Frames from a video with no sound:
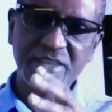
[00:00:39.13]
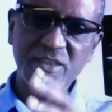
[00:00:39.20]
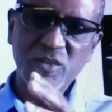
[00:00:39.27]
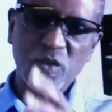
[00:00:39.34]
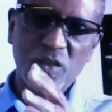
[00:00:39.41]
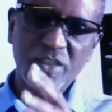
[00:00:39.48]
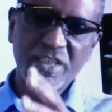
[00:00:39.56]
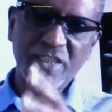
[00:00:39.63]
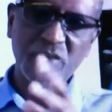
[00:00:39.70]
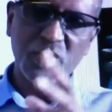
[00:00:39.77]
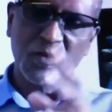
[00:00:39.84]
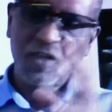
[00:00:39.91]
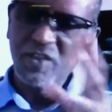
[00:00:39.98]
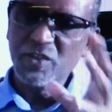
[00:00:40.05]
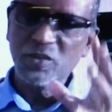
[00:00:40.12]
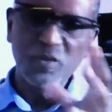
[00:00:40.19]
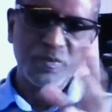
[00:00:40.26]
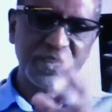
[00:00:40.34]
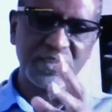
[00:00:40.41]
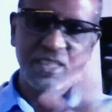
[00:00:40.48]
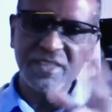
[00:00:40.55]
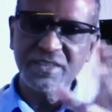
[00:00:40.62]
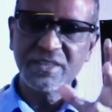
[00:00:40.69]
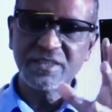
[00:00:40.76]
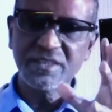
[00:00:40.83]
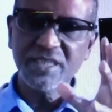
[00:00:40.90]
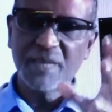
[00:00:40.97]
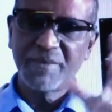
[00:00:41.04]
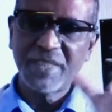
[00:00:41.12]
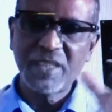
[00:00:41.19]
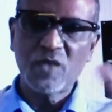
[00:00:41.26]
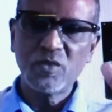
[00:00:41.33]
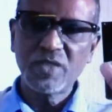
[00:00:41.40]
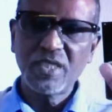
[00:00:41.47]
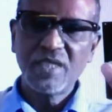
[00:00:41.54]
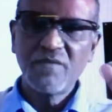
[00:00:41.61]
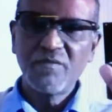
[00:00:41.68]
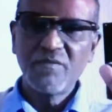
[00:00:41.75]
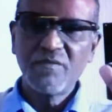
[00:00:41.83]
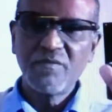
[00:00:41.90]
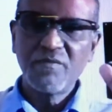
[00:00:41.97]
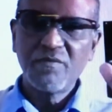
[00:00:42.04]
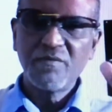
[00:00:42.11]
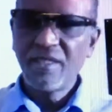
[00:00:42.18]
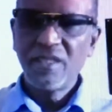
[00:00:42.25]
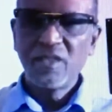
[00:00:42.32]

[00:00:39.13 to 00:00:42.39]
qualitative focus group discussions coming out very well,